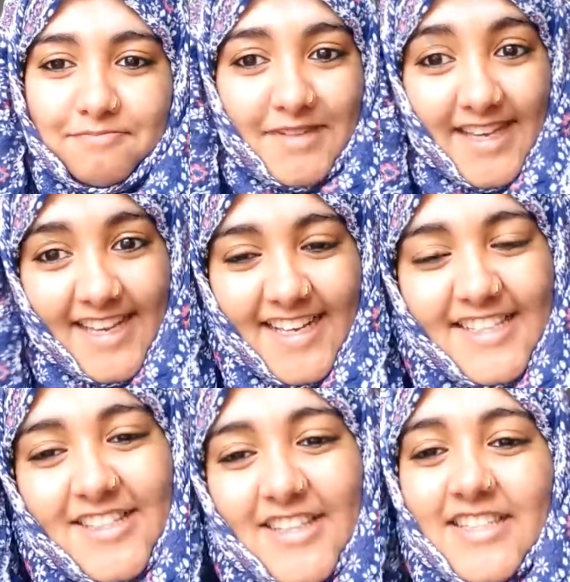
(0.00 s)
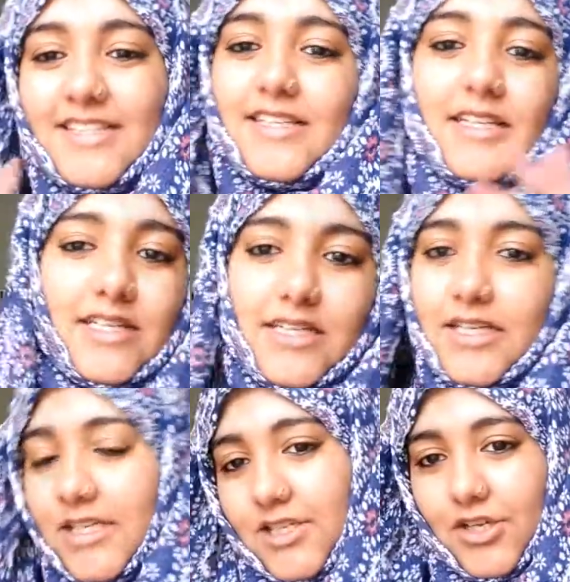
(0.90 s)
but yeah, so this is gonna,
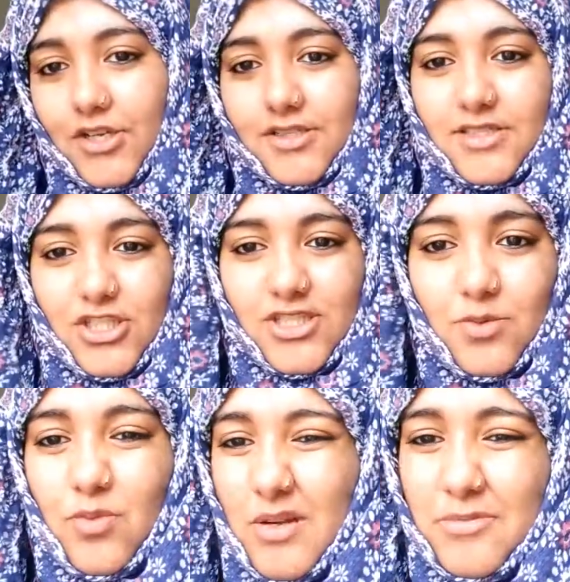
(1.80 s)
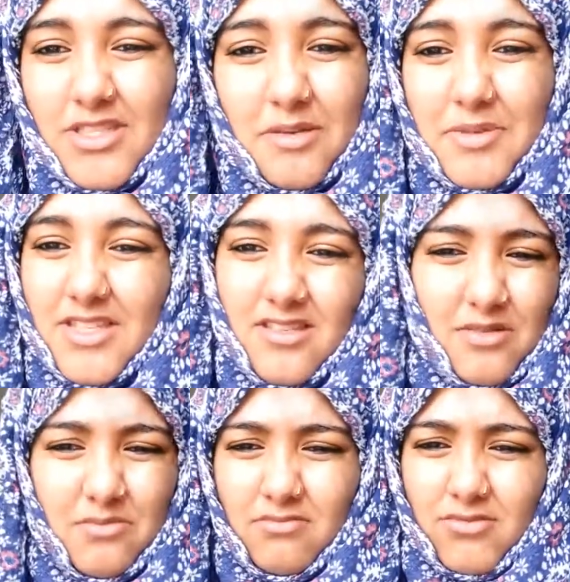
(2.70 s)
you know, it's just, I'm just gonna be
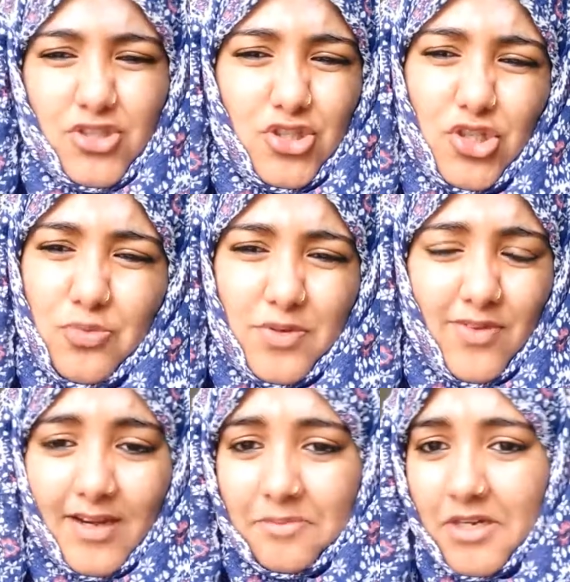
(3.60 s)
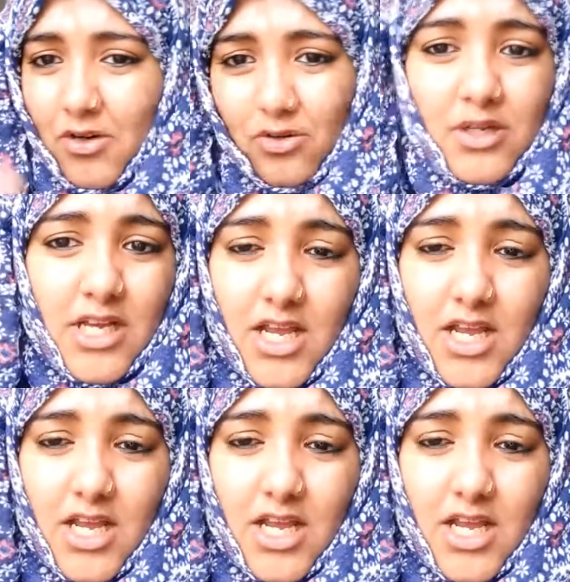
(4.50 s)
some stupid random girl,